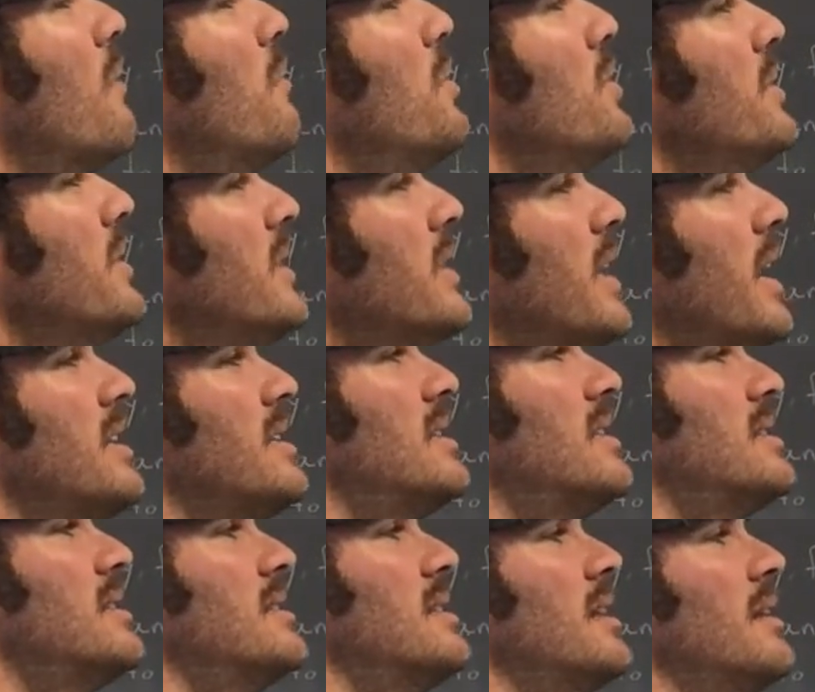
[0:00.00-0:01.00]
building a
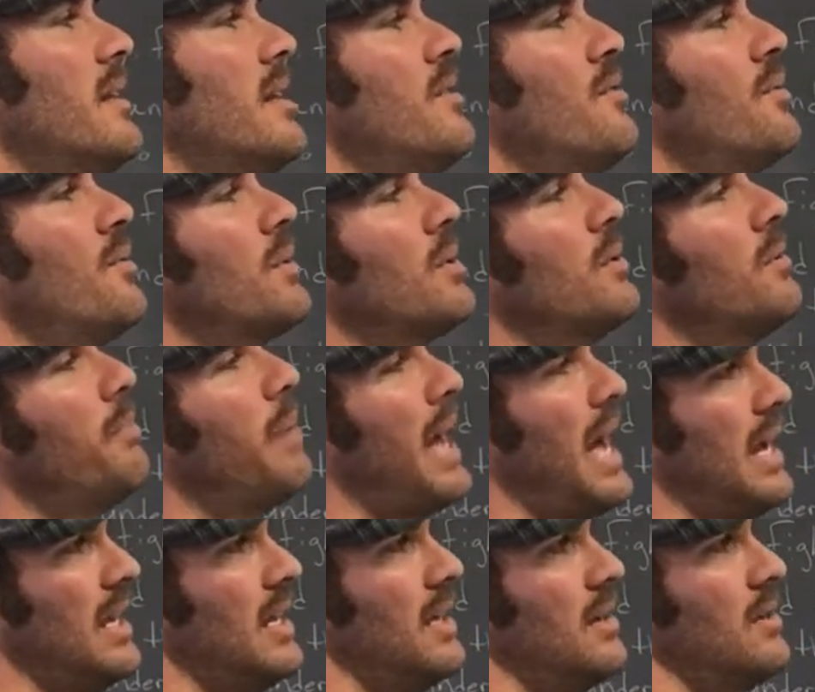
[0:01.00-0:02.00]
cylindrical
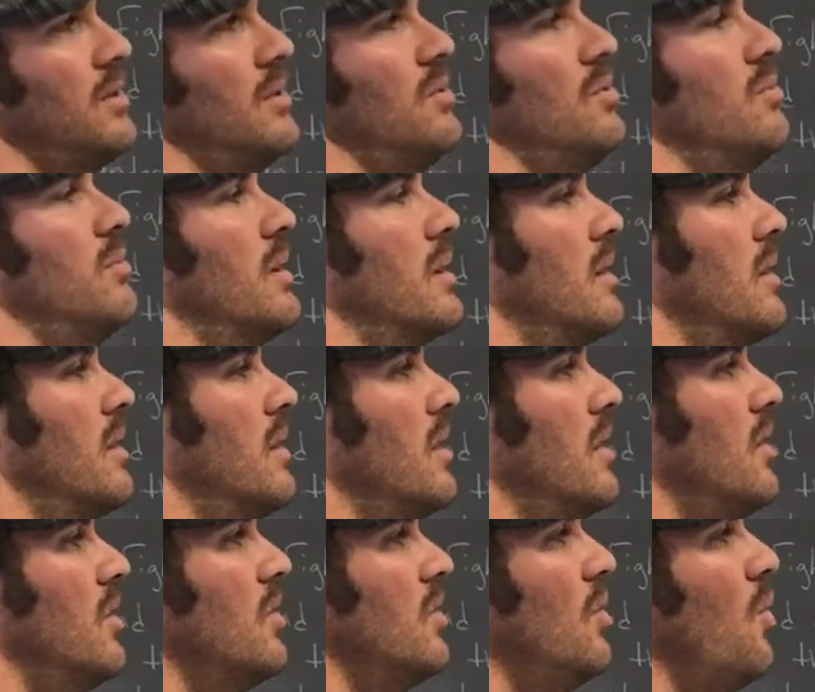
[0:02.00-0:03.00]
packing tube.
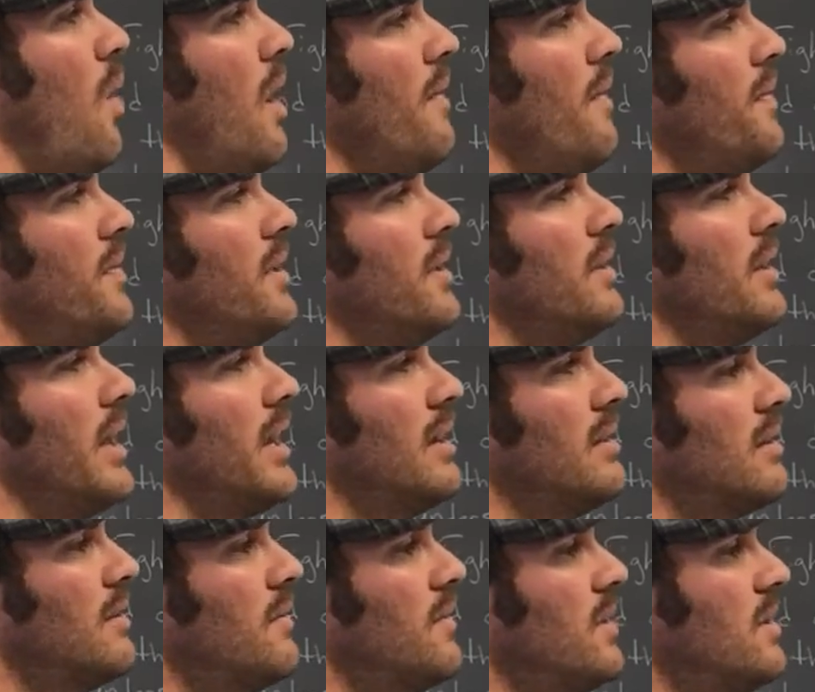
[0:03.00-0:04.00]
You want the length
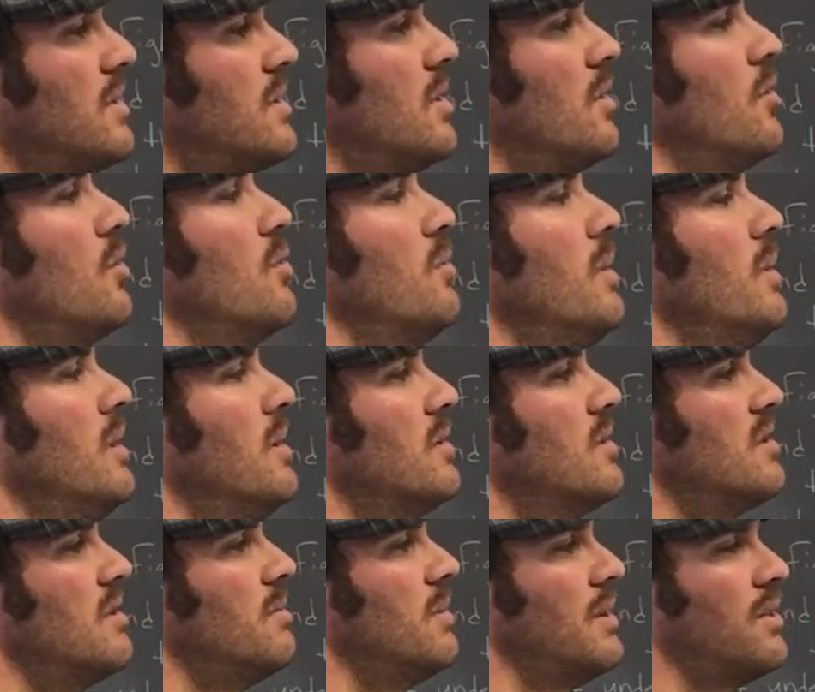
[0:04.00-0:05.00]
of the tube
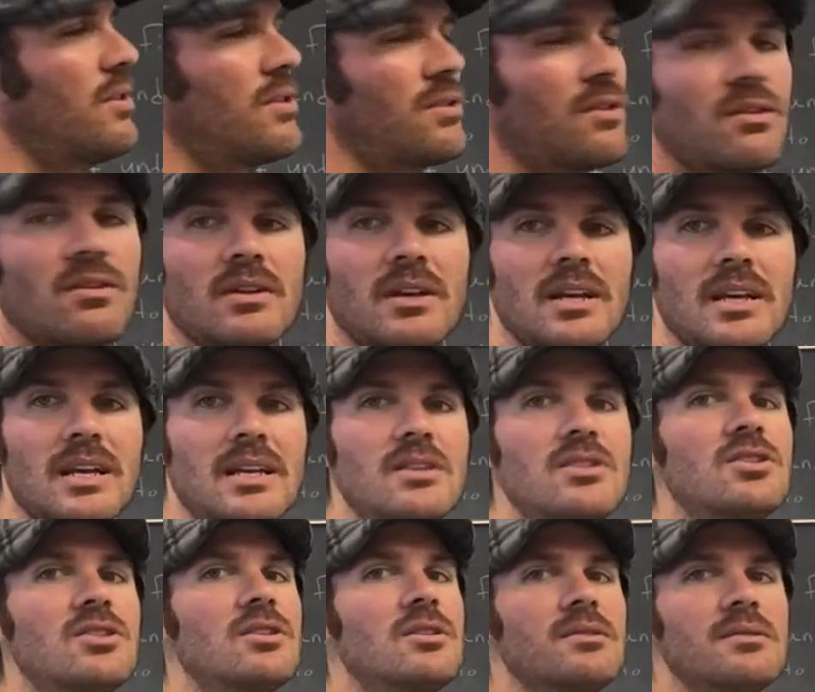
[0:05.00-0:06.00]
to be 30
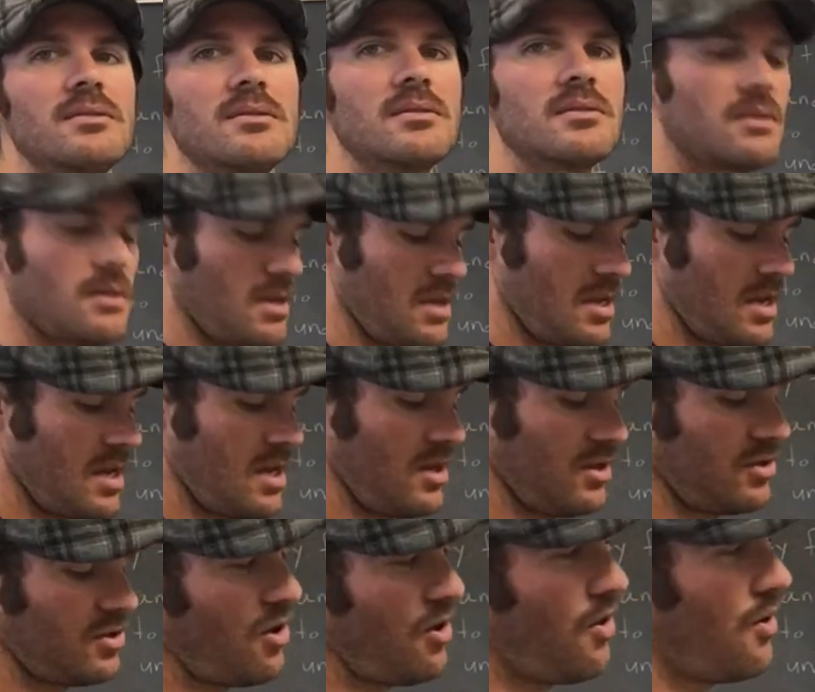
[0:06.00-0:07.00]
inches.
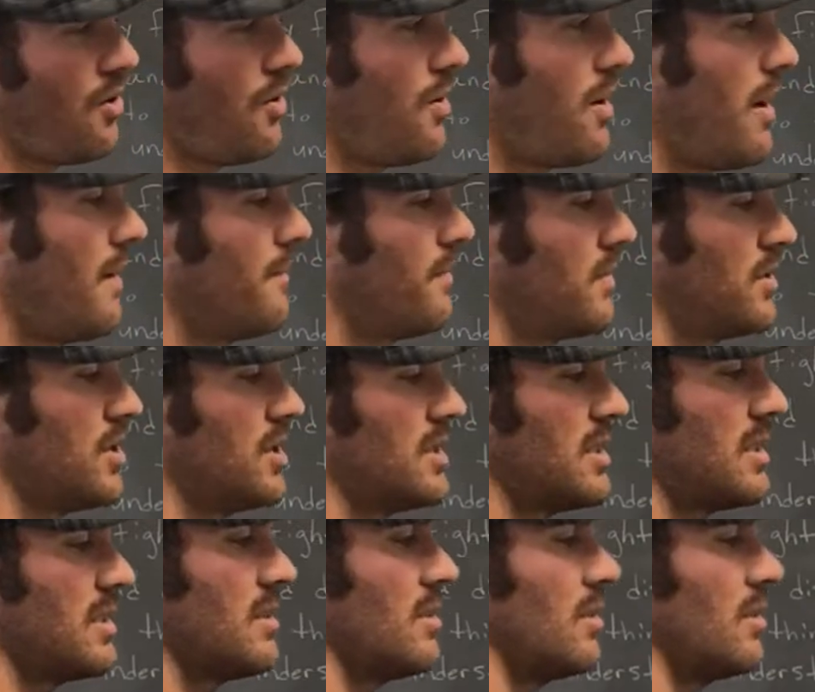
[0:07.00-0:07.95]
So just as a